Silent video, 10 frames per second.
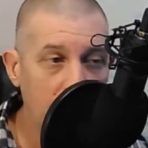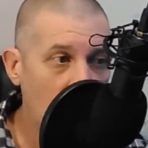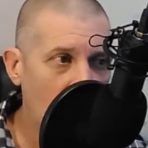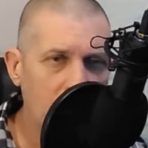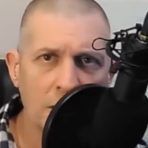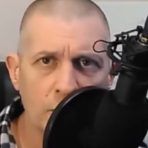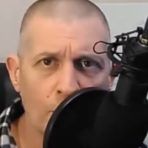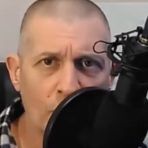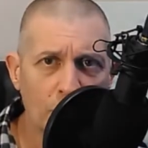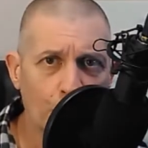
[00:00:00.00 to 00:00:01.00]
It's Gone
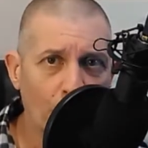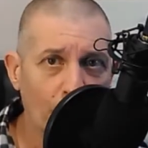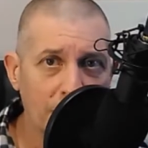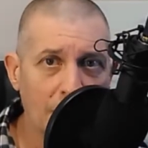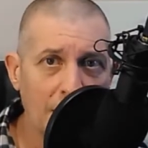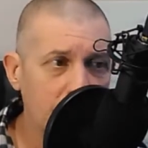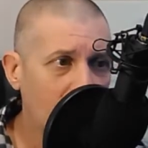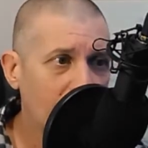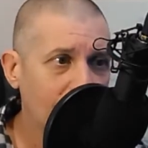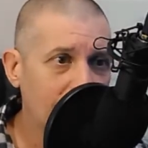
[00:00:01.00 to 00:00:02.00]
Country Motorsports. I
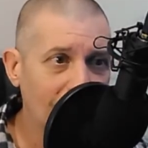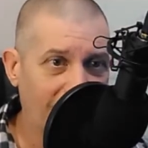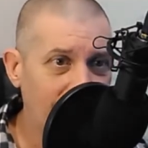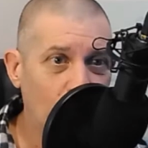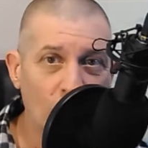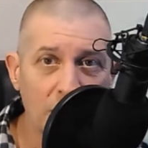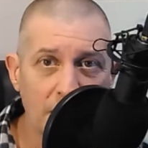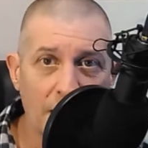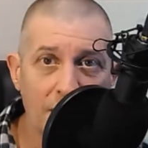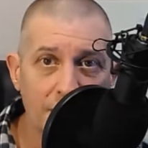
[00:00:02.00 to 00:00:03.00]
started with like
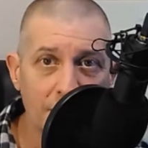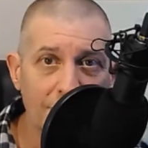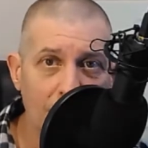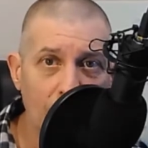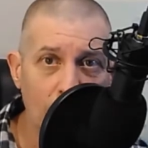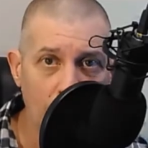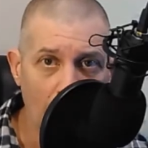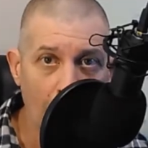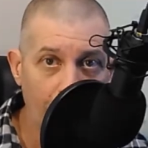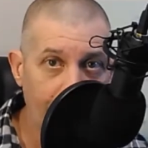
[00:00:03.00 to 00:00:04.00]
20,000 or so
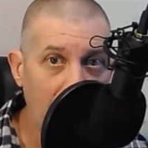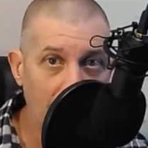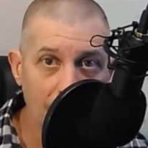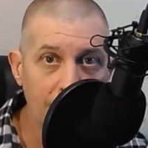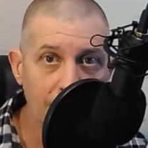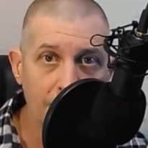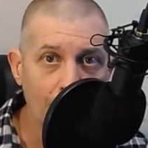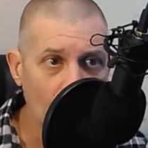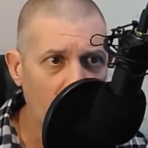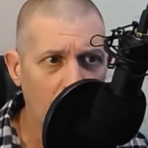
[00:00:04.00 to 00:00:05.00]
fans.